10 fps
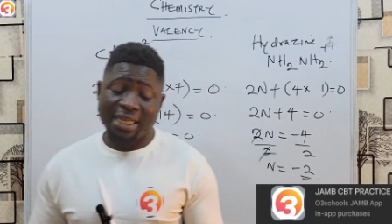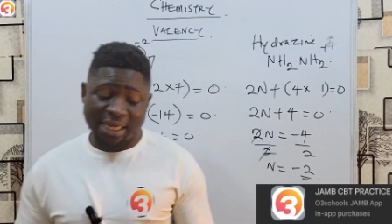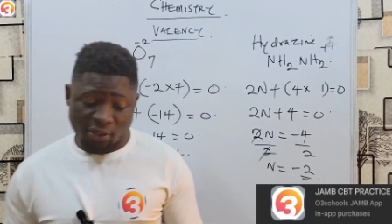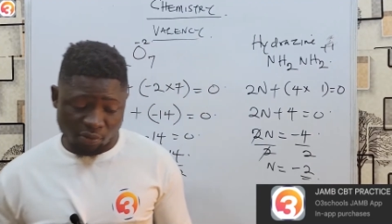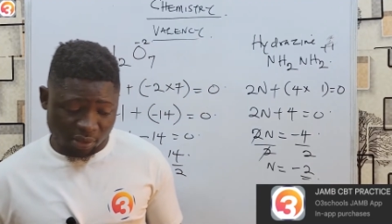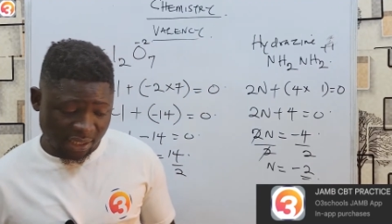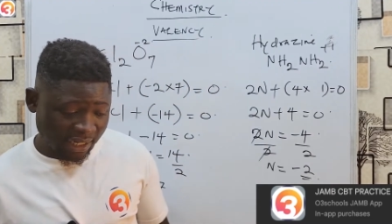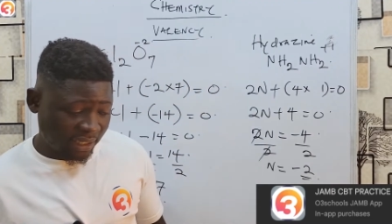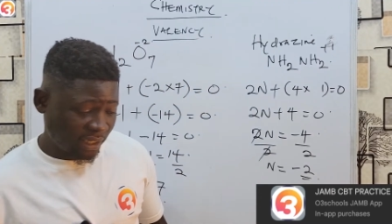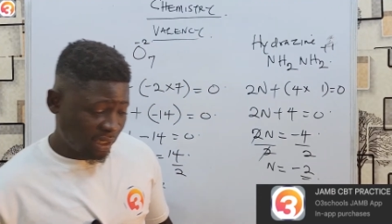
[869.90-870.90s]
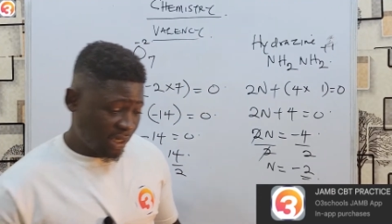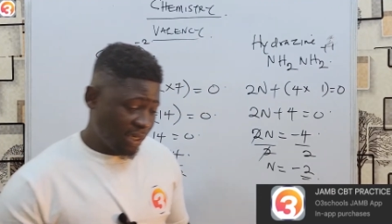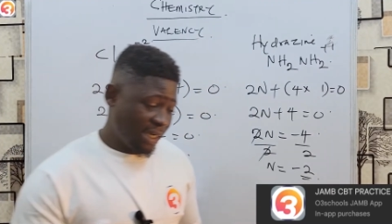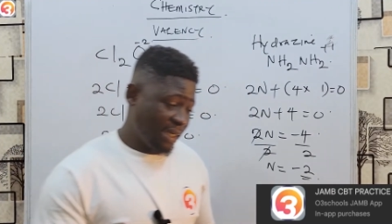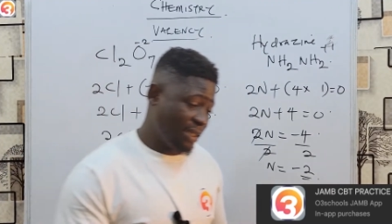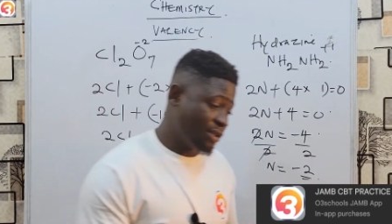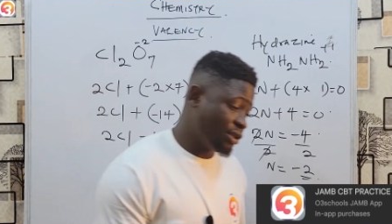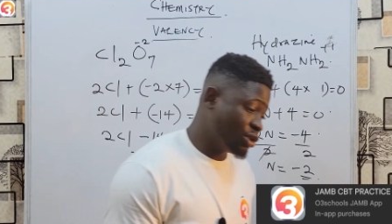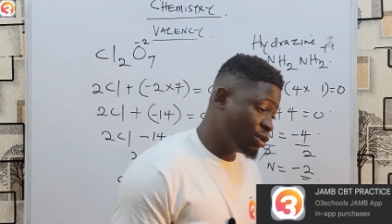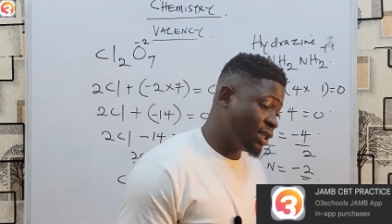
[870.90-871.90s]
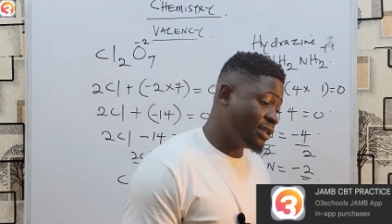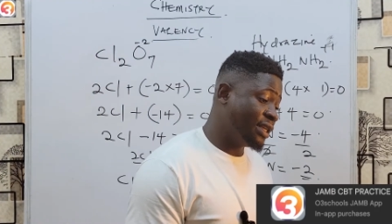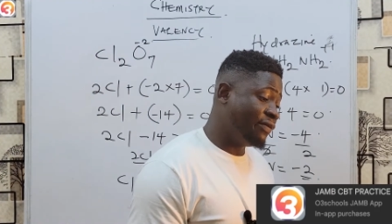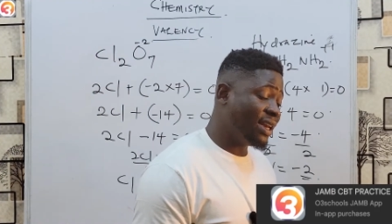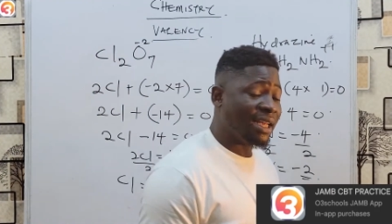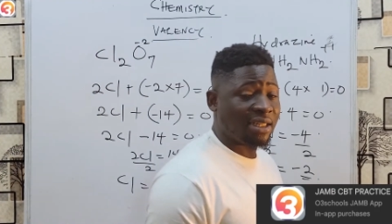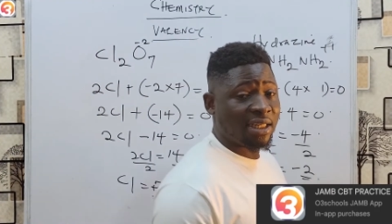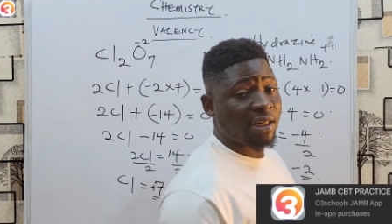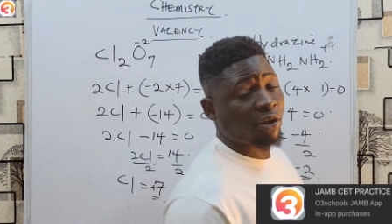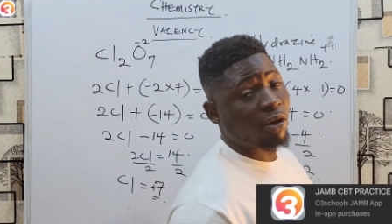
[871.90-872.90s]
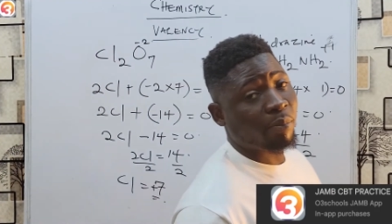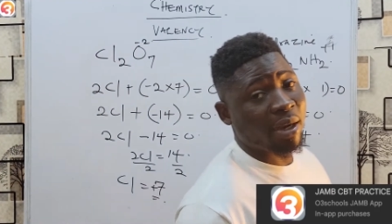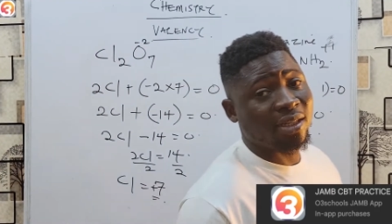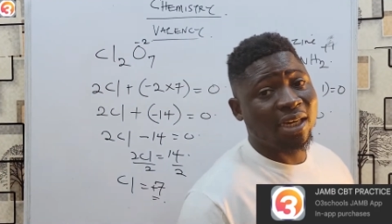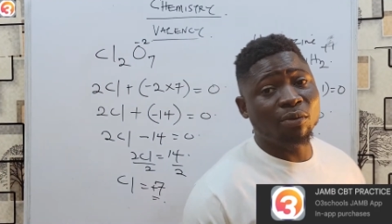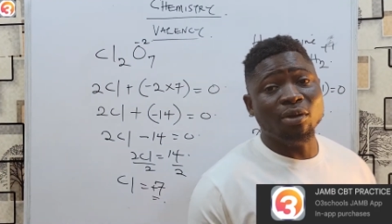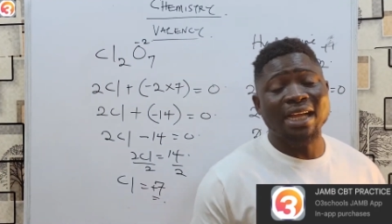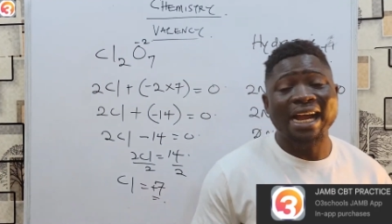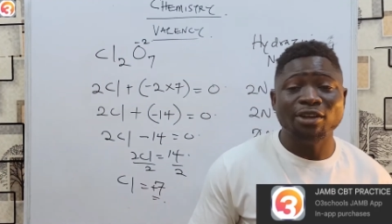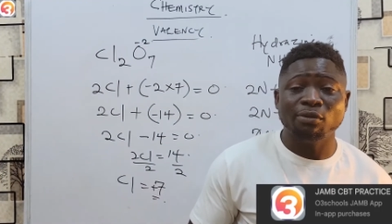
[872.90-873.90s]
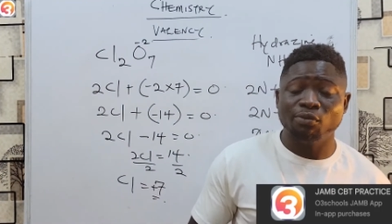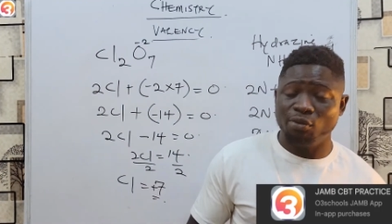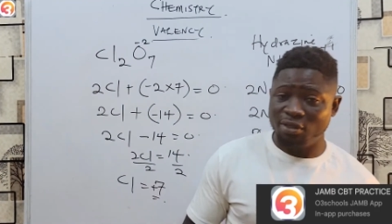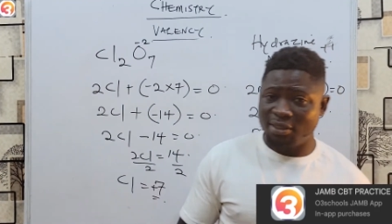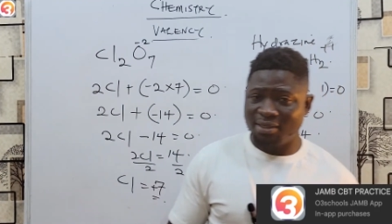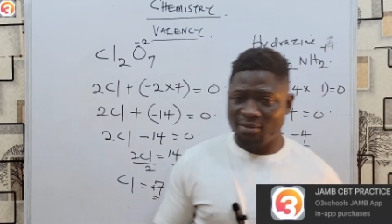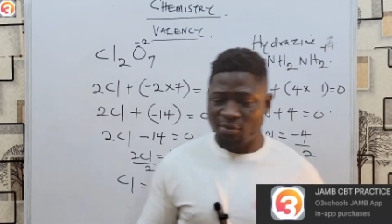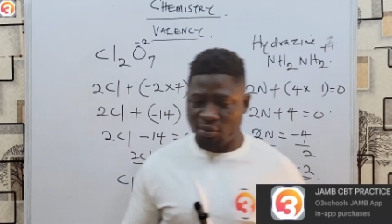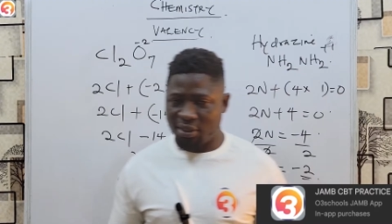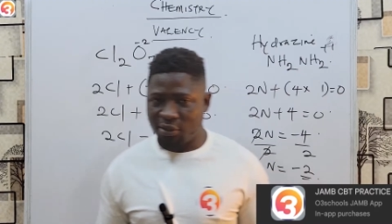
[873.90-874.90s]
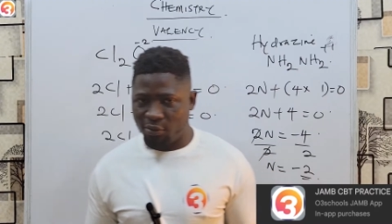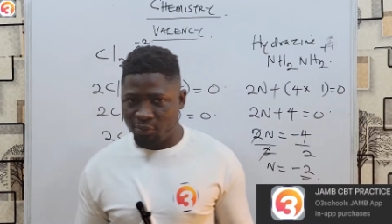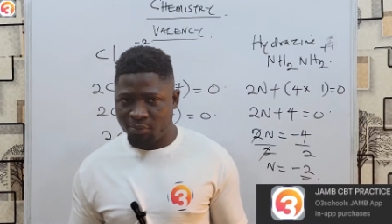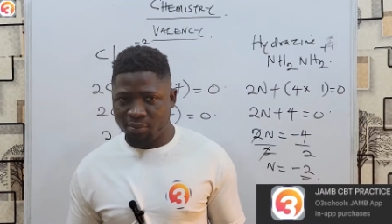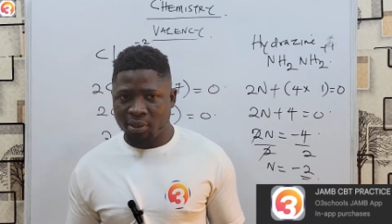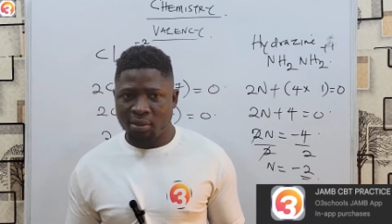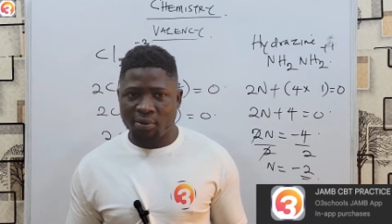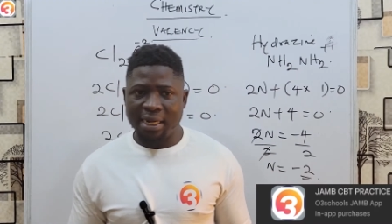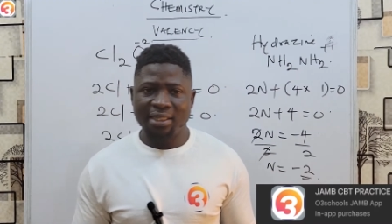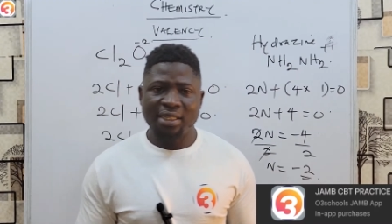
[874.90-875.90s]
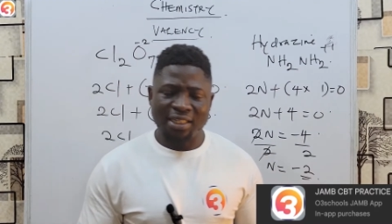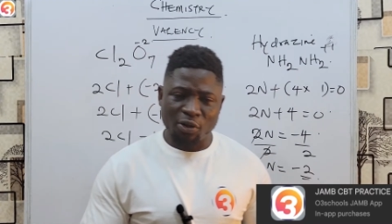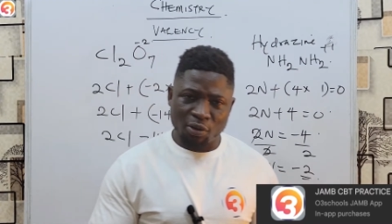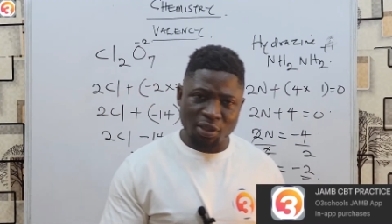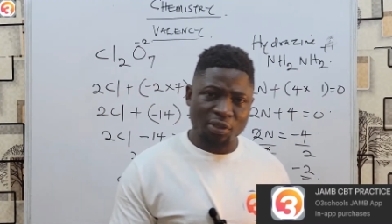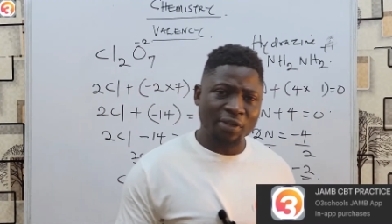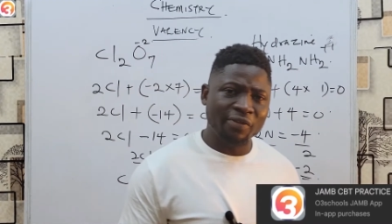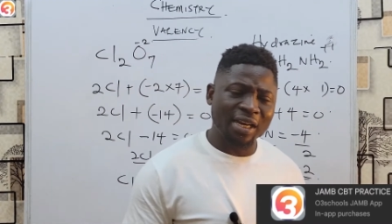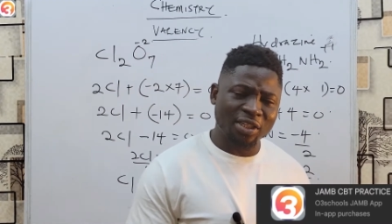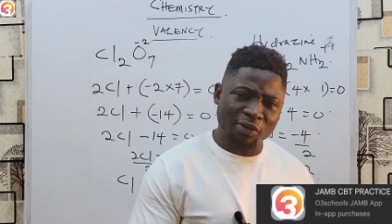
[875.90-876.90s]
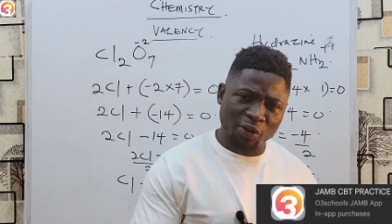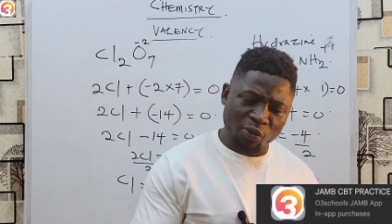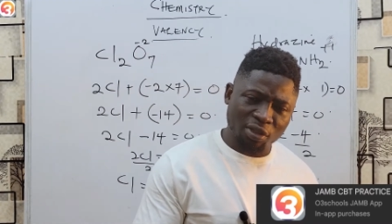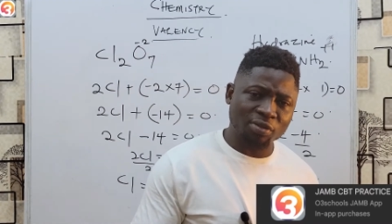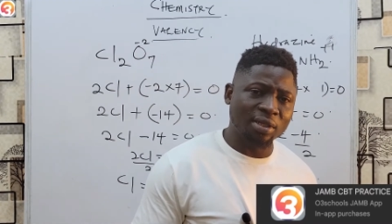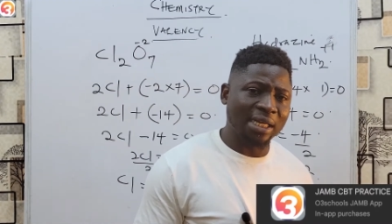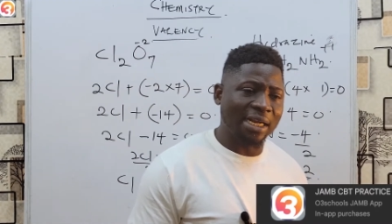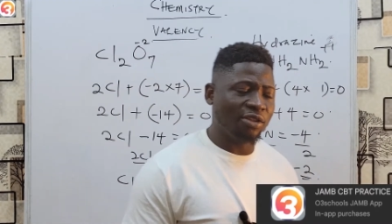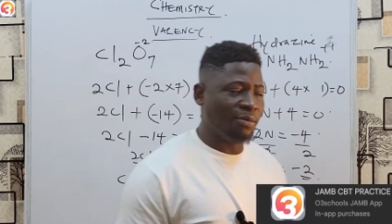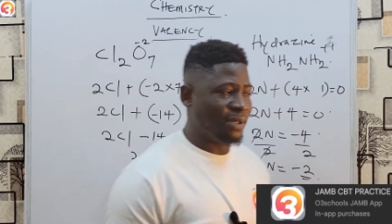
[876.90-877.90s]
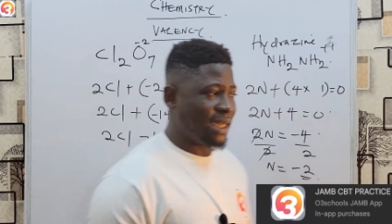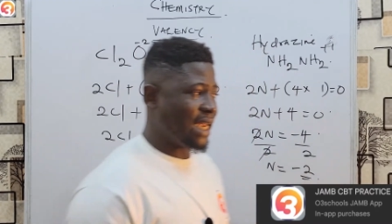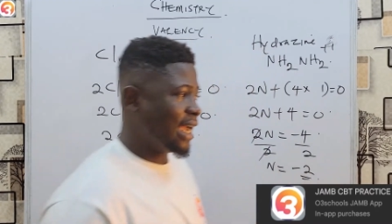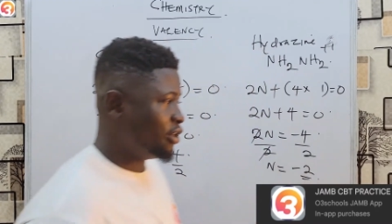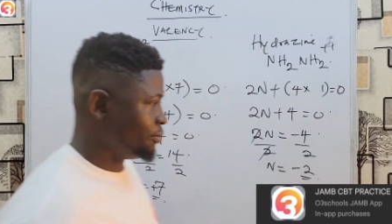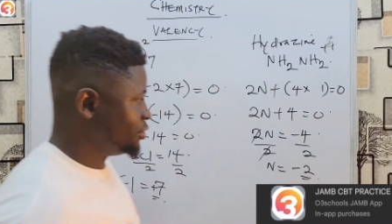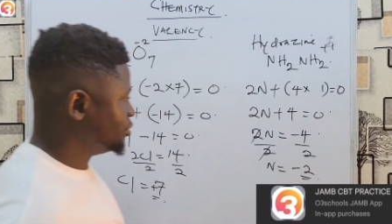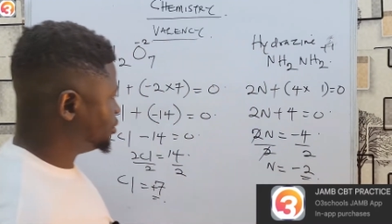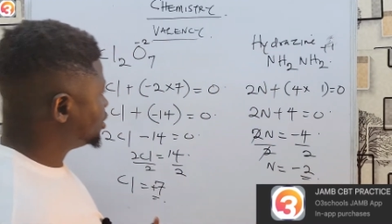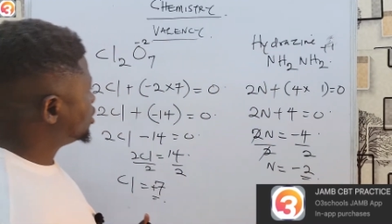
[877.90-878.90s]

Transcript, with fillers: that what that the that the, the, the valency in the compound usually was add up what to zero, right? The constant the valency of the constituent atoms actually add up to